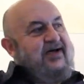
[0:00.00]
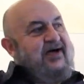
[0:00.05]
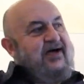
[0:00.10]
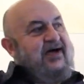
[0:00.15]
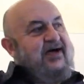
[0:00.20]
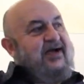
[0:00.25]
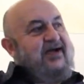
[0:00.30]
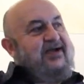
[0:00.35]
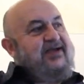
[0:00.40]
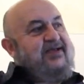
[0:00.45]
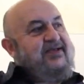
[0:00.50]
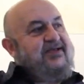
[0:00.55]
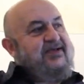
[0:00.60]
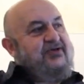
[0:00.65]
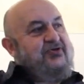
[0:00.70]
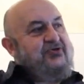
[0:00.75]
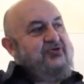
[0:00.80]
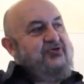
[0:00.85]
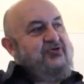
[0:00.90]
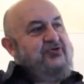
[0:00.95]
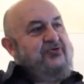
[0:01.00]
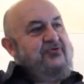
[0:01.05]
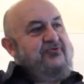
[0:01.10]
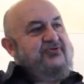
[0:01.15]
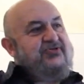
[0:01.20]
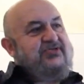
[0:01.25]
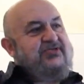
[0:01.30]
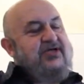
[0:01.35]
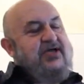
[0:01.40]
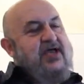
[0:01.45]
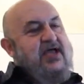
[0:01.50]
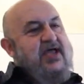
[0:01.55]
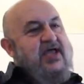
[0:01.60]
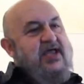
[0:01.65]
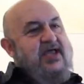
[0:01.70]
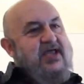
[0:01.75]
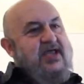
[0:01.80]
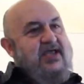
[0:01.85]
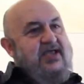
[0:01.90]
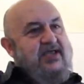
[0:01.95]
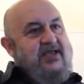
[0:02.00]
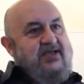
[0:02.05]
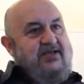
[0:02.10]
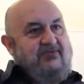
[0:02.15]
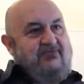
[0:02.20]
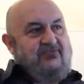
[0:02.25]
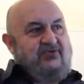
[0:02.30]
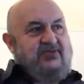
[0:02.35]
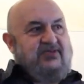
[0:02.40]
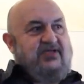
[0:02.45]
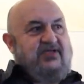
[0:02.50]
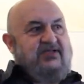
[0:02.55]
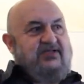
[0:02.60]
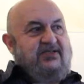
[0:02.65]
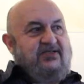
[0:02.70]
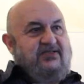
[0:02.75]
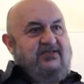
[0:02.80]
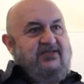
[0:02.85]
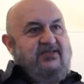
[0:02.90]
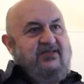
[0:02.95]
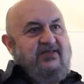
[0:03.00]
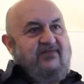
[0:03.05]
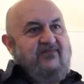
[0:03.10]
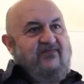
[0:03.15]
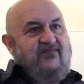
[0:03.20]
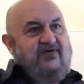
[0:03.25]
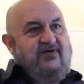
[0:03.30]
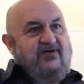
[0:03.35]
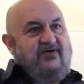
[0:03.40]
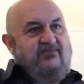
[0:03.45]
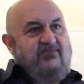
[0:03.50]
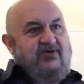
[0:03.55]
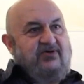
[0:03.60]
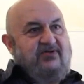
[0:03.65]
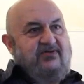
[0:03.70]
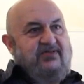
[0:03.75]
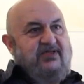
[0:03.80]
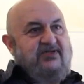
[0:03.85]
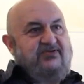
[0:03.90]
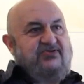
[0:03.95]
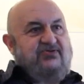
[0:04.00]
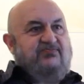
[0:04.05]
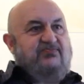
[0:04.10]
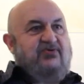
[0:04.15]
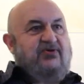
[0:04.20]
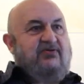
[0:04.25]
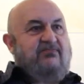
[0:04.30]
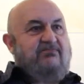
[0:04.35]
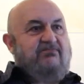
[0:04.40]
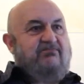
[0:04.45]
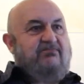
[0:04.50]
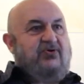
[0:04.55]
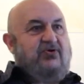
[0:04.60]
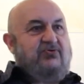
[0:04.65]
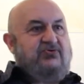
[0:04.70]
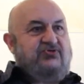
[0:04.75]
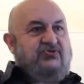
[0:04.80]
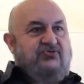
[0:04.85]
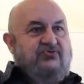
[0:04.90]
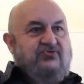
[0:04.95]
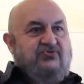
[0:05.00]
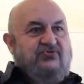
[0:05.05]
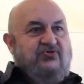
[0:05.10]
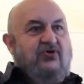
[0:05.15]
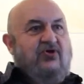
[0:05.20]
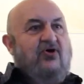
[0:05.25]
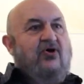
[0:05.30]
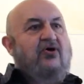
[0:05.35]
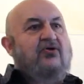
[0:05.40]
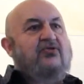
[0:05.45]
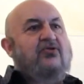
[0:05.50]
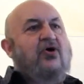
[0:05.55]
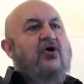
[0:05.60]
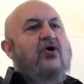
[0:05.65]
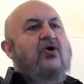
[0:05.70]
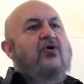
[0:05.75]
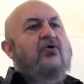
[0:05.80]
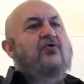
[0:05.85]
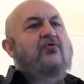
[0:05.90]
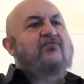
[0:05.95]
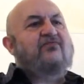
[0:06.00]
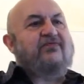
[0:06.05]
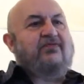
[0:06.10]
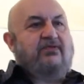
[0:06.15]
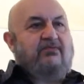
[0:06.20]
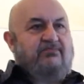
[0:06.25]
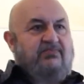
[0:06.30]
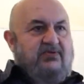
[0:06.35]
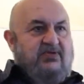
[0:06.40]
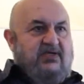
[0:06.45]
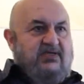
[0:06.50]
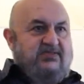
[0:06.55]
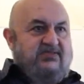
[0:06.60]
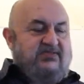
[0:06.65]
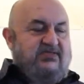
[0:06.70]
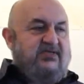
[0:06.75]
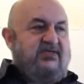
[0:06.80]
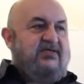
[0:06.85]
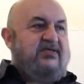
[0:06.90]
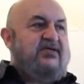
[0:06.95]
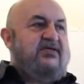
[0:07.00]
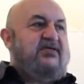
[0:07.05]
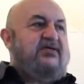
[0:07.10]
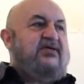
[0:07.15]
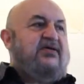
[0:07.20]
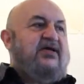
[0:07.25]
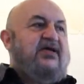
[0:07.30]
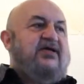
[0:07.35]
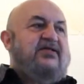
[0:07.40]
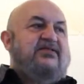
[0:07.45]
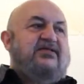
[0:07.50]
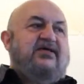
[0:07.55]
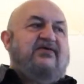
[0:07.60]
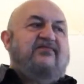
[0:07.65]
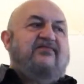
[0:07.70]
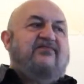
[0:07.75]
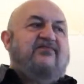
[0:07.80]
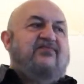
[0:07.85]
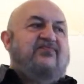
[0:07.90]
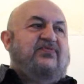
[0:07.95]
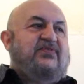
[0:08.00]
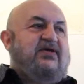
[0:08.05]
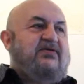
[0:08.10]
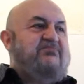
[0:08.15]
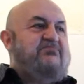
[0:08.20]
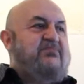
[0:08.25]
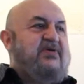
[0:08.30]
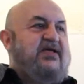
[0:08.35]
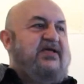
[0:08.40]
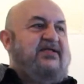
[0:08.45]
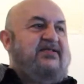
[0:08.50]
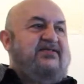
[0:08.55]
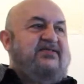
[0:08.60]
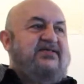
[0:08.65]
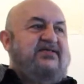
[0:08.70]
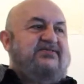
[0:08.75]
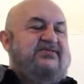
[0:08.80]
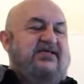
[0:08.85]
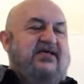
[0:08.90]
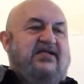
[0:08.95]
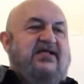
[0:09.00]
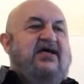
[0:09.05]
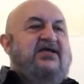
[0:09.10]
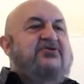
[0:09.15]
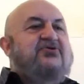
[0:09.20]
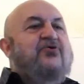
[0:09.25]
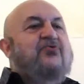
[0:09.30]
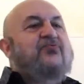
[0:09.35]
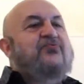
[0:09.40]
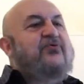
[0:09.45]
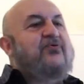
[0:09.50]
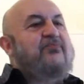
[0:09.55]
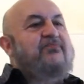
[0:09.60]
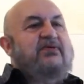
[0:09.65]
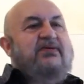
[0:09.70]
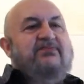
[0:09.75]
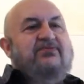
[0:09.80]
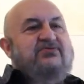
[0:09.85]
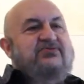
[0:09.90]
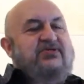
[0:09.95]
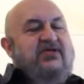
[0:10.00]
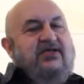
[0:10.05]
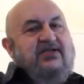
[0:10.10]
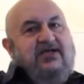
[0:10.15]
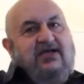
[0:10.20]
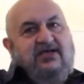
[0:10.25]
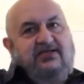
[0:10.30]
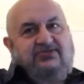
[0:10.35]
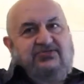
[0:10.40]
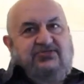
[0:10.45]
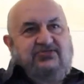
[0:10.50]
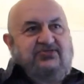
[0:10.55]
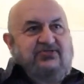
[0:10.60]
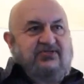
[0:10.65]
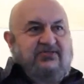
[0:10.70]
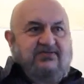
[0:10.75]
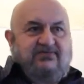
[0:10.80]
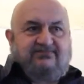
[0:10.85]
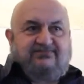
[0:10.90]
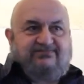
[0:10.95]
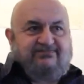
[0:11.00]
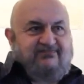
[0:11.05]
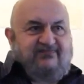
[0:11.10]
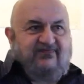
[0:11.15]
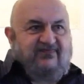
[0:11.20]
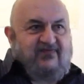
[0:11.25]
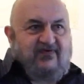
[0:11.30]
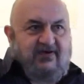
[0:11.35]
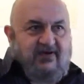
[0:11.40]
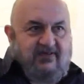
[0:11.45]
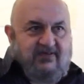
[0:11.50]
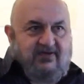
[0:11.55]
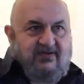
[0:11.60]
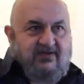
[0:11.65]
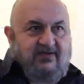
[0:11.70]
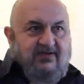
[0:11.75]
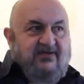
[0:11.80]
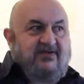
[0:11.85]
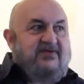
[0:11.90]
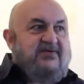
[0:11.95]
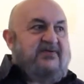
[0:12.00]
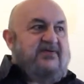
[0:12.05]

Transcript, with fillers: I used to hate what they did to the environment. They used to put up posters all over the place. And they they made these, and I know there are people saying I ah, just a fuddy duddy,